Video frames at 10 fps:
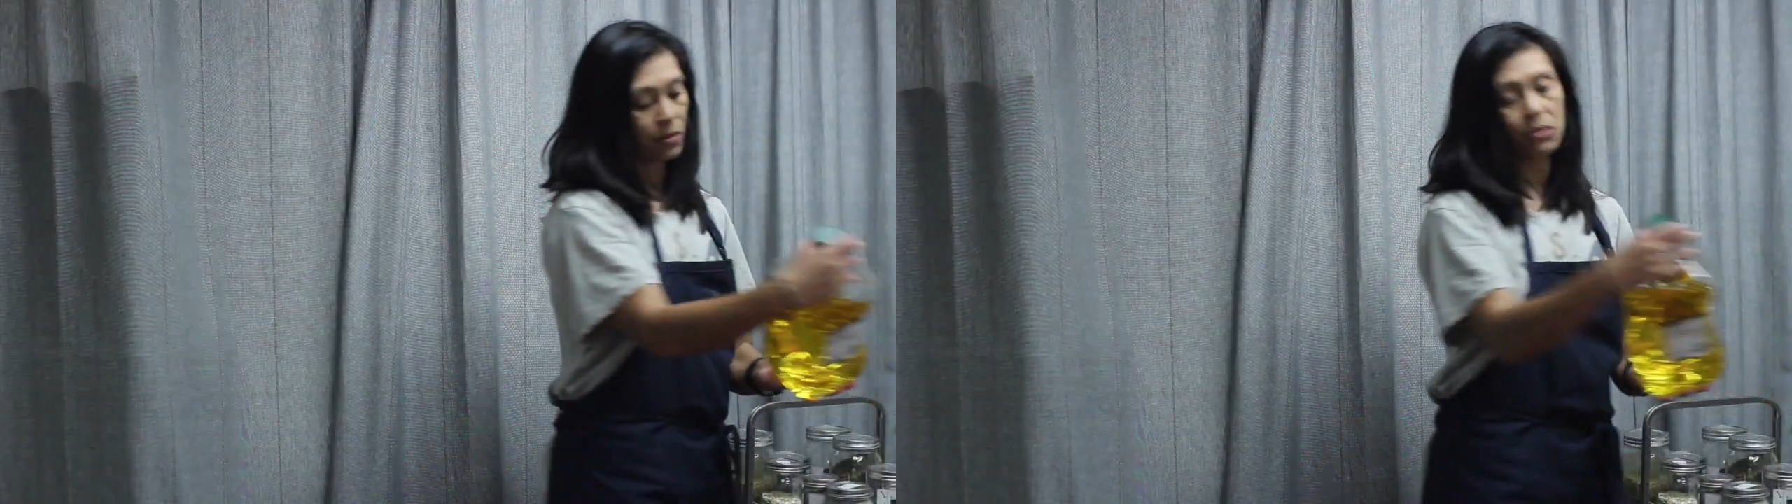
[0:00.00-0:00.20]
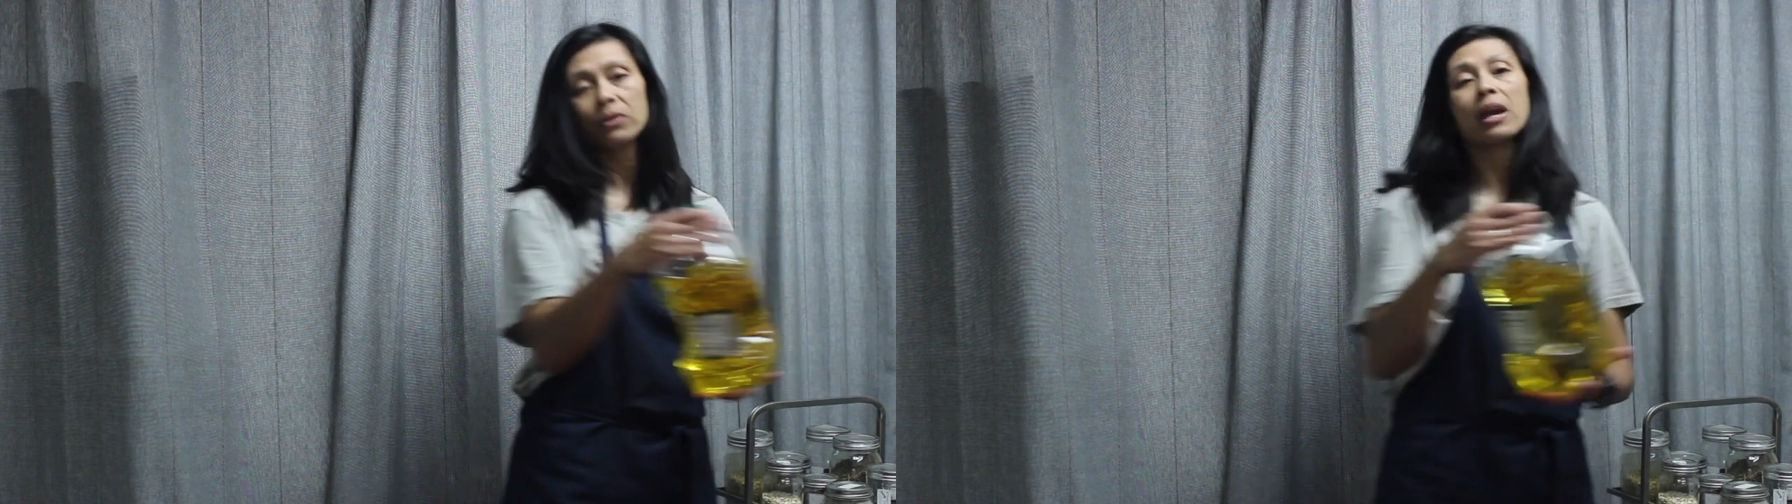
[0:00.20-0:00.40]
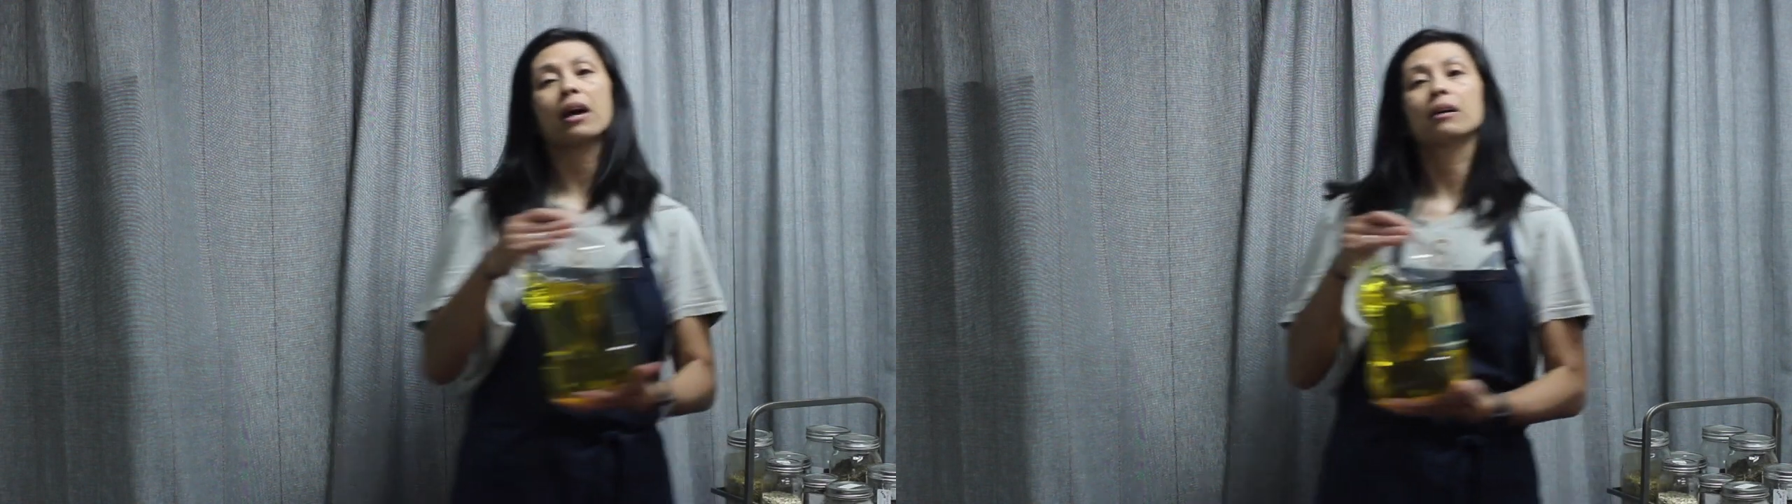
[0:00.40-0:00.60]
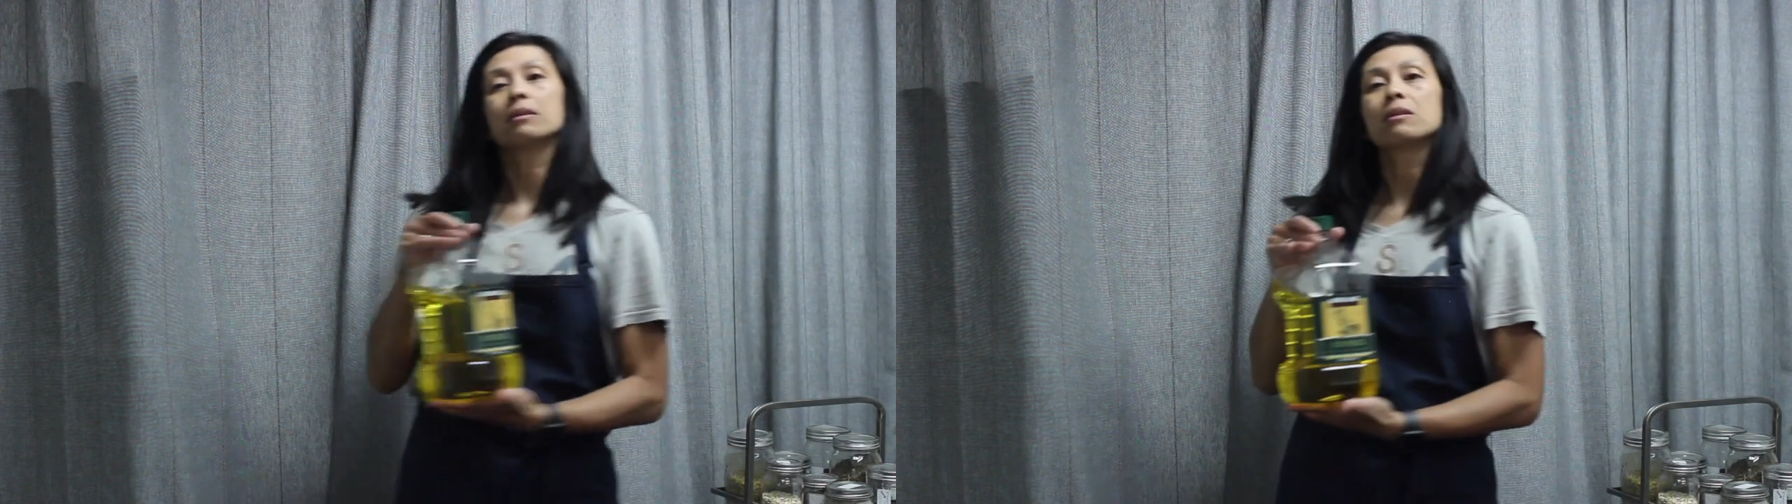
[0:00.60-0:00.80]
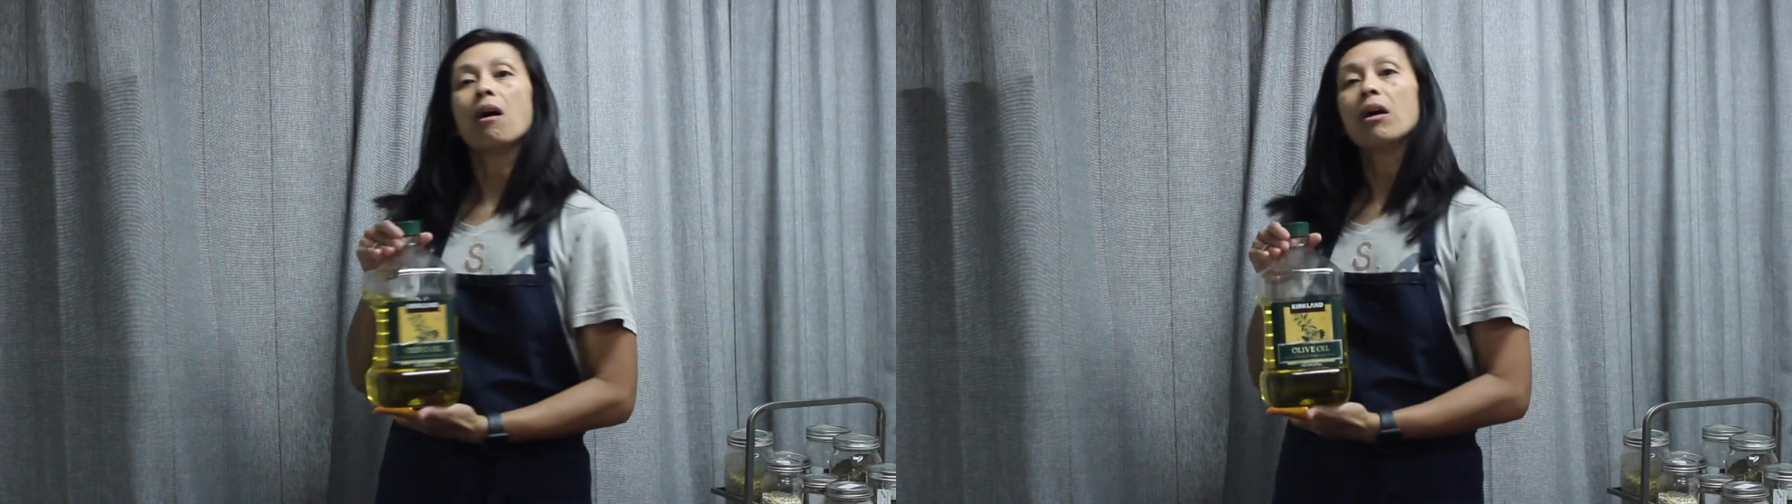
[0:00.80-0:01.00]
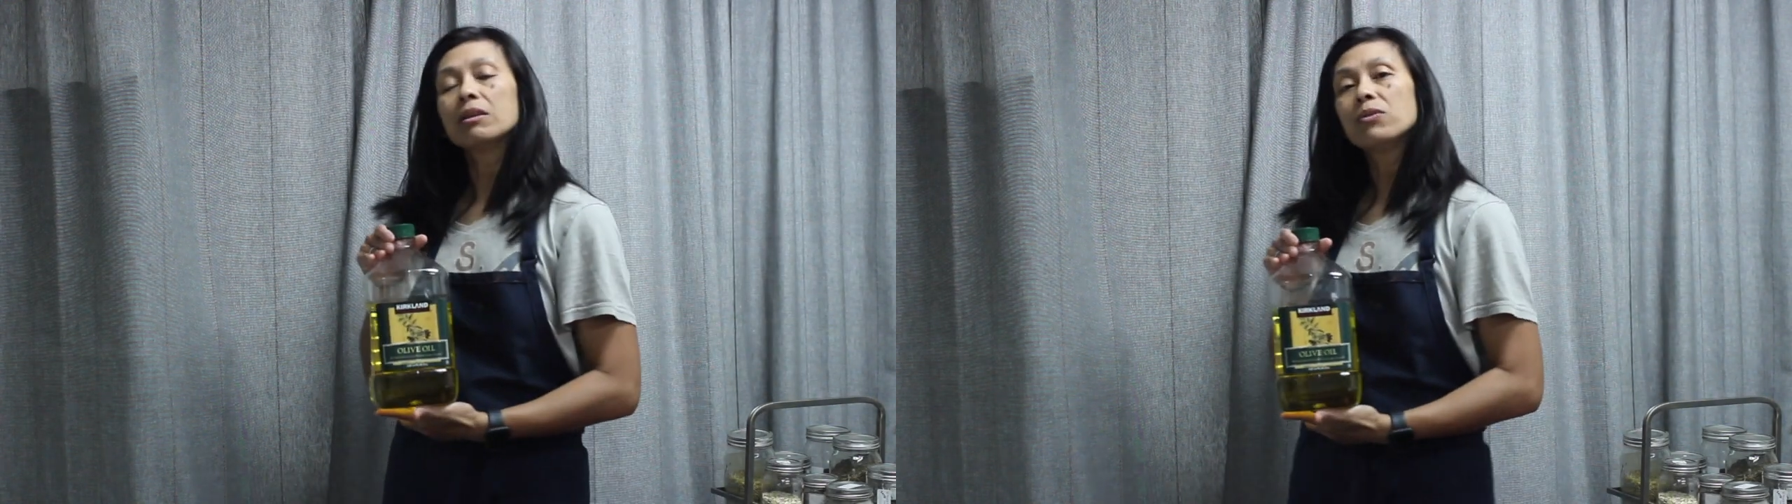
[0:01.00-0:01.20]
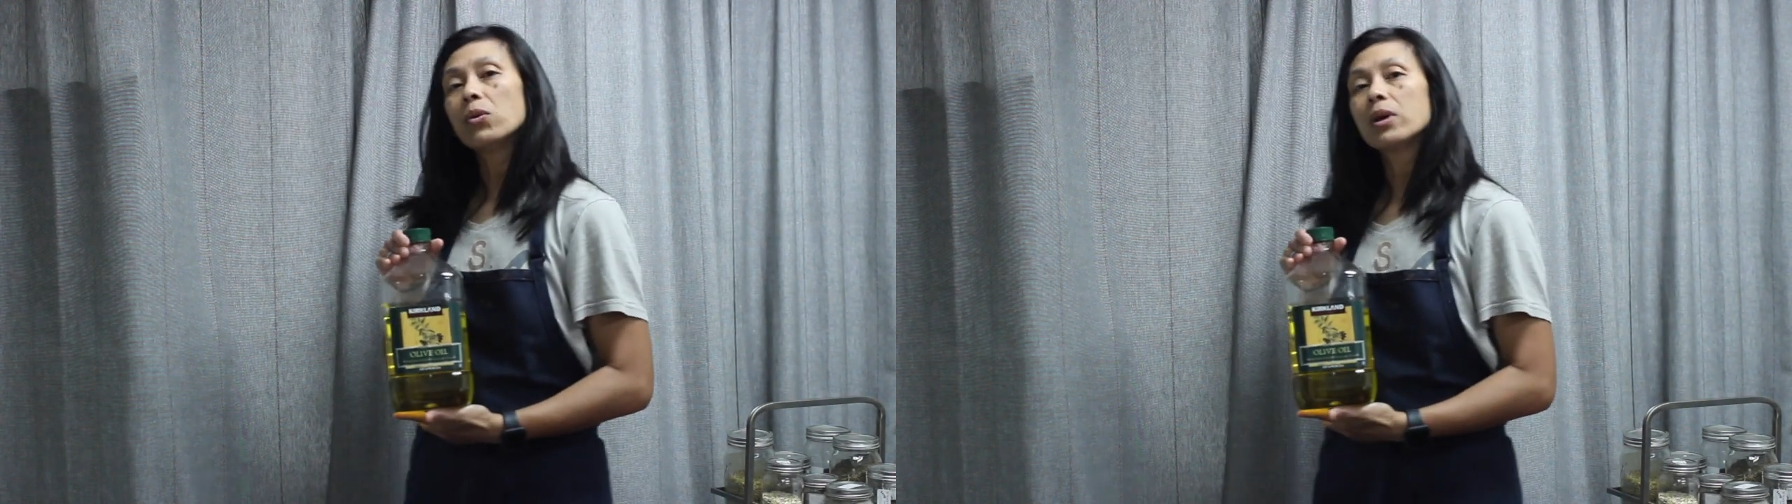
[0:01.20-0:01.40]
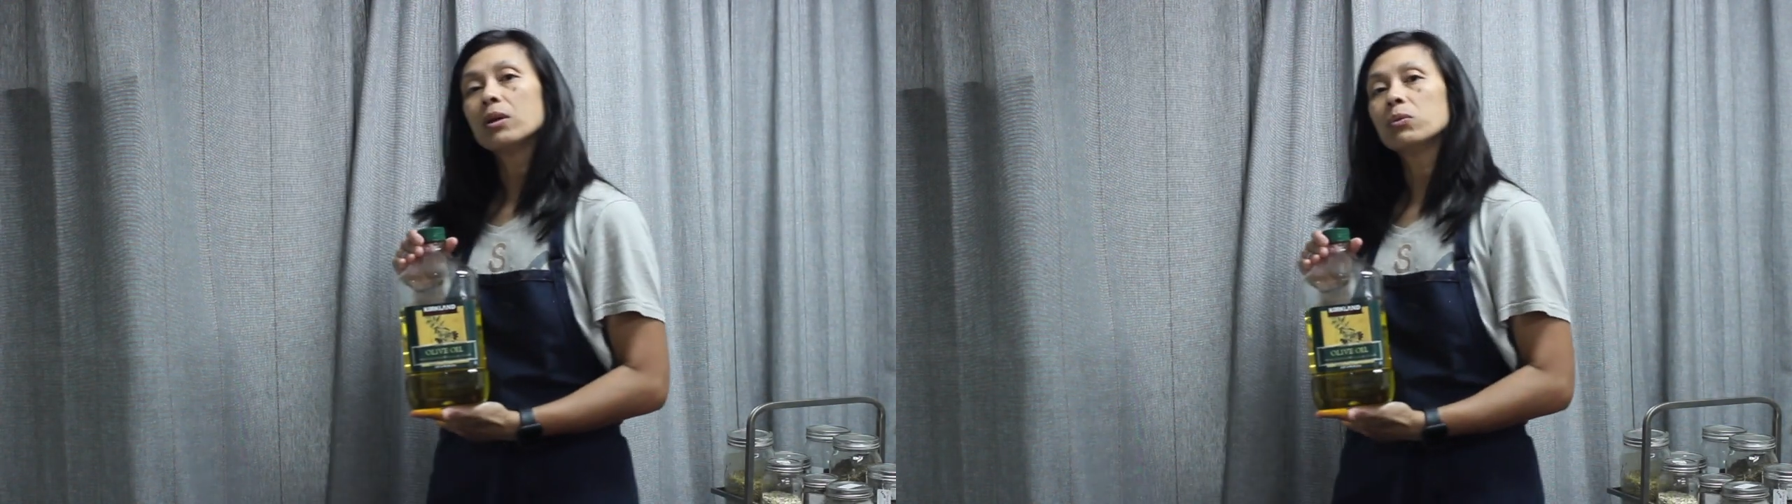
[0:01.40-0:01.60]
So yeah, olive
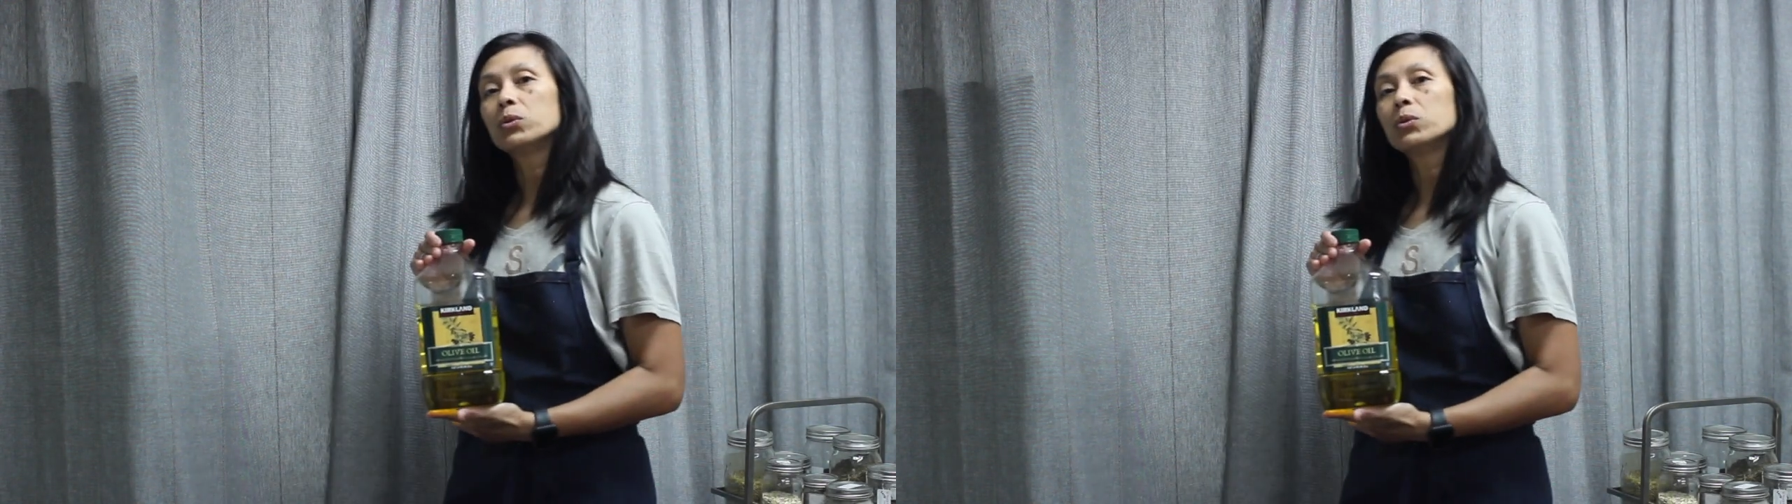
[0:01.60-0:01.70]
oil